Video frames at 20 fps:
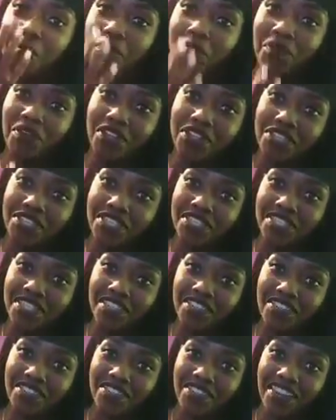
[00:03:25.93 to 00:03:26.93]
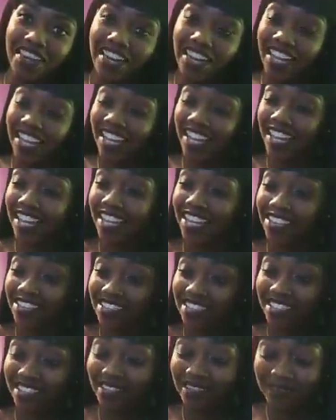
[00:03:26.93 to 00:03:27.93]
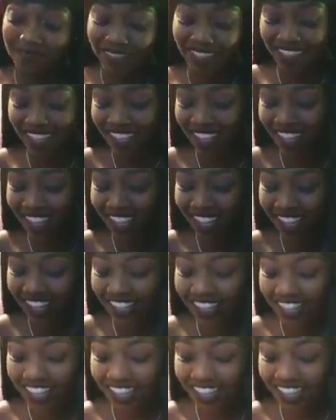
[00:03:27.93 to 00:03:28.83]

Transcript: busted down crying, and I was like, oh my god.